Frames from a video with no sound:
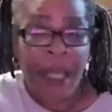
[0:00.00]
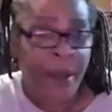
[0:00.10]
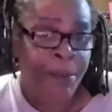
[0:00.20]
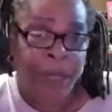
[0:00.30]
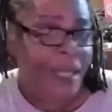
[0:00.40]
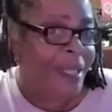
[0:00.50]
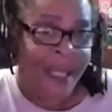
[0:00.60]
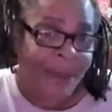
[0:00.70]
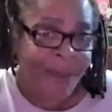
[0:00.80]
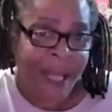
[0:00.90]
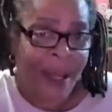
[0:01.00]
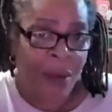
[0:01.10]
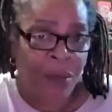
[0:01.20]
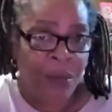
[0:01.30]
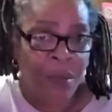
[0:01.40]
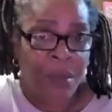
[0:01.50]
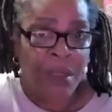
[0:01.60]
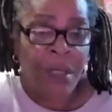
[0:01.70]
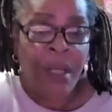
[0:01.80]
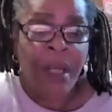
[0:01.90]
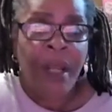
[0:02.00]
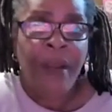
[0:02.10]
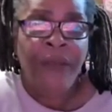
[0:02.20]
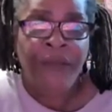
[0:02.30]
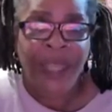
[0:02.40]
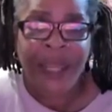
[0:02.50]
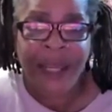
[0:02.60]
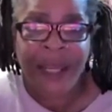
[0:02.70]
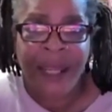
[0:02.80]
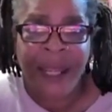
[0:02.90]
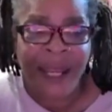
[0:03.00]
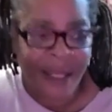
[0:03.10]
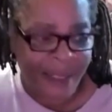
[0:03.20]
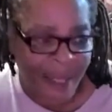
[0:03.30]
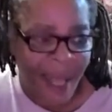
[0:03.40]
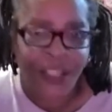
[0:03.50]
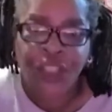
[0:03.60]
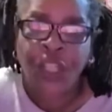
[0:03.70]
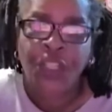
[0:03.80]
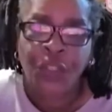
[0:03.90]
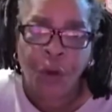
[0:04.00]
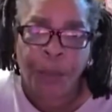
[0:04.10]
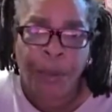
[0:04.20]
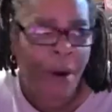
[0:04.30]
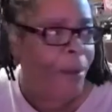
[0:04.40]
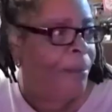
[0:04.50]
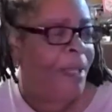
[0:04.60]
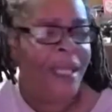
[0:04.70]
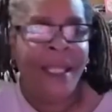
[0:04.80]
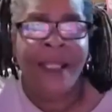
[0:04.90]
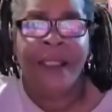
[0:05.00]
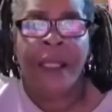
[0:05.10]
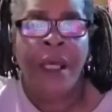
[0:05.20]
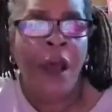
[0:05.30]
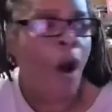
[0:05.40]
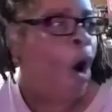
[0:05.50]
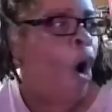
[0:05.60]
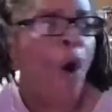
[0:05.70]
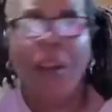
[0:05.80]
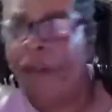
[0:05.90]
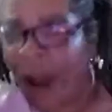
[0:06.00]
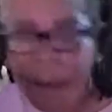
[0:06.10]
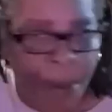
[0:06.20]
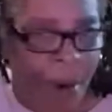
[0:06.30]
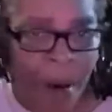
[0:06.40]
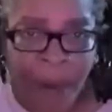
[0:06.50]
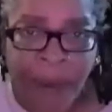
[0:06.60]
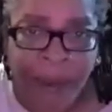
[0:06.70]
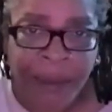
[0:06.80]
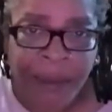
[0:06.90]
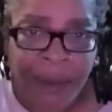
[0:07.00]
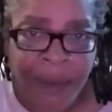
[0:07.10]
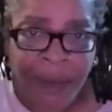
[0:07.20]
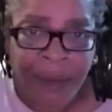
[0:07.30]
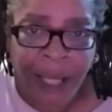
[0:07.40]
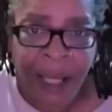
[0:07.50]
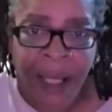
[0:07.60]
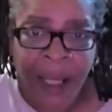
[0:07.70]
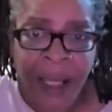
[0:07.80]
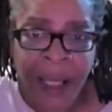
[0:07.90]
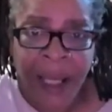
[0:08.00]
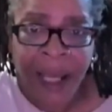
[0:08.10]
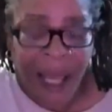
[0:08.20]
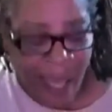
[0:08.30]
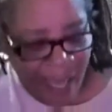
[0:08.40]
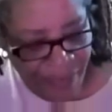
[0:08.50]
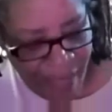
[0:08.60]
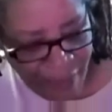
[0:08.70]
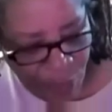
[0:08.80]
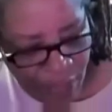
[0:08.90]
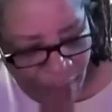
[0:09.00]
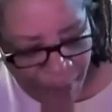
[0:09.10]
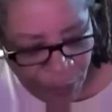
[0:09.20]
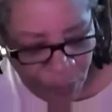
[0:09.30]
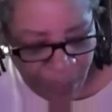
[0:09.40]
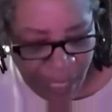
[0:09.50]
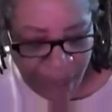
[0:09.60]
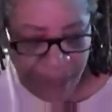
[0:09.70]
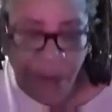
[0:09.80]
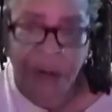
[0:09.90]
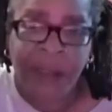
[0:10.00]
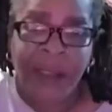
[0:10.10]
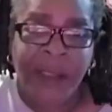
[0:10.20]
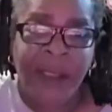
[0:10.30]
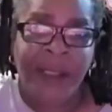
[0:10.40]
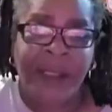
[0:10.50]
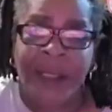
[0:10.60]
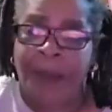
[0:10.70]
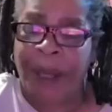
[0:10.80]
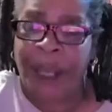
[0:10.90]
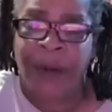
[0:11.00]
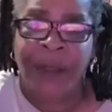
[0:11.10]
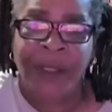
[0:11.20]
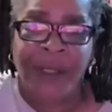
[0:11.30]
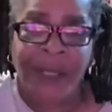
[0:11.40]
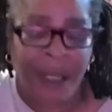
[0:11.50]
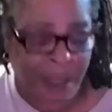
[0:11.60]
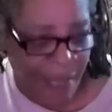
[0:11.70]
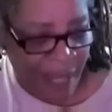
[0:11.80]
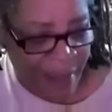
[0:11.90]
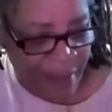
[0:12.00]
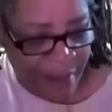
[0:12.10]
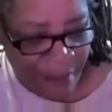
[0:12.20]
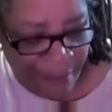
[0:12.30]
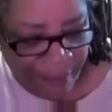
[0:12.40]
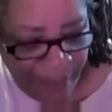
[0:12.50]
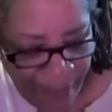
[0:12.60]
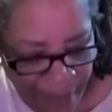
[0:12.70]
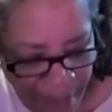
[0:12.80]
and bringing them down, then it is not just your problem, it is all of our problem. Okay? And that's what happens with a lot of narcissistic parents, a lot of